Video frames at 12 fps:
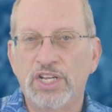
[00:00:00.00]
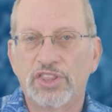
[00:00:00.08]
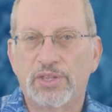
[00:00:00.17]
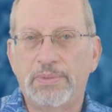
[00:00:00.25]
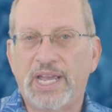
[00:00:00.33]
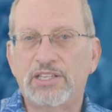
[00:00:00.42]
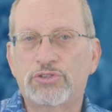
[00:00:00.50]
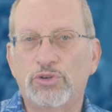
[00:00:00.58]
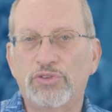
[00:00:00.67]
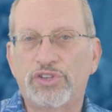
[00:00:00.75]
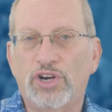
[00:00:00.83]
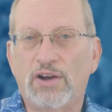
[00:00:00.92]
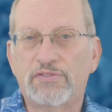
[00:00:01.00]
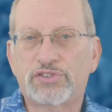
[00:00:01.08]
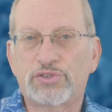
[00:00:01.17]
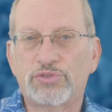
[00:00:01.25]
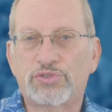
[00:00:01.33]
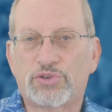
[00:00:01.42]
The man told the
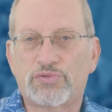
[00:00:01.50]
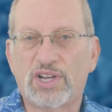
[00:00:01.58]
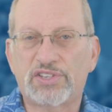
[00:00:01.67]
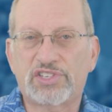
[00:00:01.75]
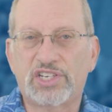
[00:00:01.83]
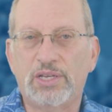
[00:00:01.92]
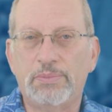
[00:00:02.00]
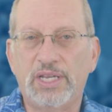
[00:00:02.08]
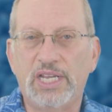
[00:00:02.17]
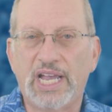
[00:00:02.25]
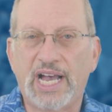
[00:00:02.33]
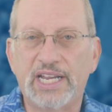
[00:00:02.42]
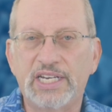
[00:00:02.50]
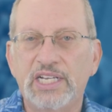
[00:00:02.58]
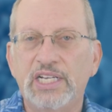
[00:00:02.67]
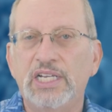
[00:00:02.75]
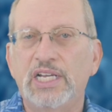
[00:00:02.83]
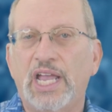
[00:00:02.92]
officers who arrested him he had
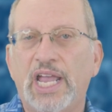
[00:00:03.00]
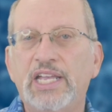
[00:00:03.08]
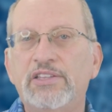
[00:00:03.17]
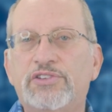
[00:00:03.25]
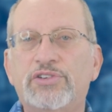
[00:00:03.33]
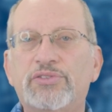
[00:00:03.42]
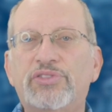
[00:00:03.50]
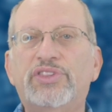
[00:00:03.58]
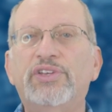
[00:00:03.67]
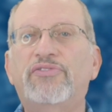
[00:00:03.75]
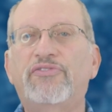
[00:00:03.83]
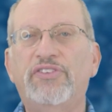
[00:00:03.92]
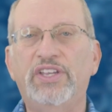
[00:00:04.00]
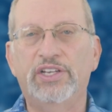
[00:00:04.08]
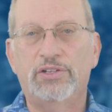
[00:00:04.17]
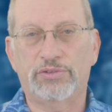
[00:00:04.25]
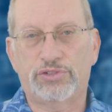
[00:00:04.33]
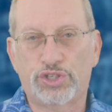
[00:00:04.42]
entered the
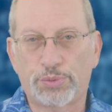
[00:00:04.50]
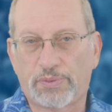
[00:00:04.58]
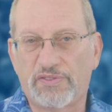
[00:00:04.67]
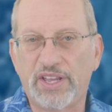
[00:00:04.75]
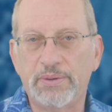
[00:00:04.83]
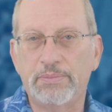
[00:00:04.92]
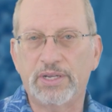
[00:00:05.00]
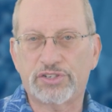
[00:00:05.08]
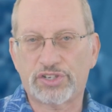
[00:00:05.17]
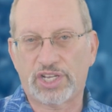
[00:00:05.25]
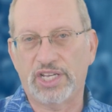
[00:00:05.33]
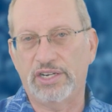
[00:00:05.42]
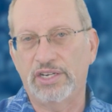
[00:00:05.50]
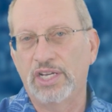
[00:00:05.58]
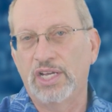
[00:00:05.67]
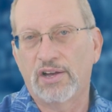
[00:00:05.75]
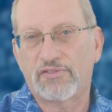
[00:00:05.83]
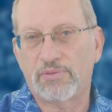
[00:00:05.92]
field to prevent Michigan
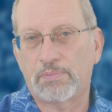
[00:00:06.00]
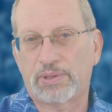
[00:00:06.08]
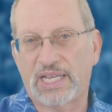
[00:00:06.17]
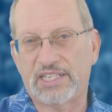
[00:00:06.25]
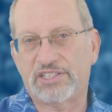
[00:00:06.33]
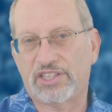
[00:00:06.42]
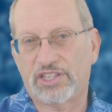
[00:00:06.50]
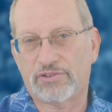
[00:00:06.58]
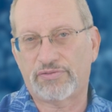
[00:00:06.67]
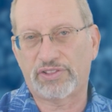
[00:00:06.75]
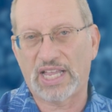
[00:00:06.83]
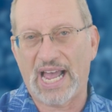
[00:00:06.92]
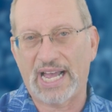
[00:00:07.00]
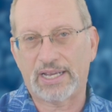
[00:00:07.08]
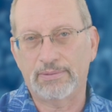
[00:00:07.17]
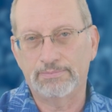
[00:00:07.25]
from planting their flag.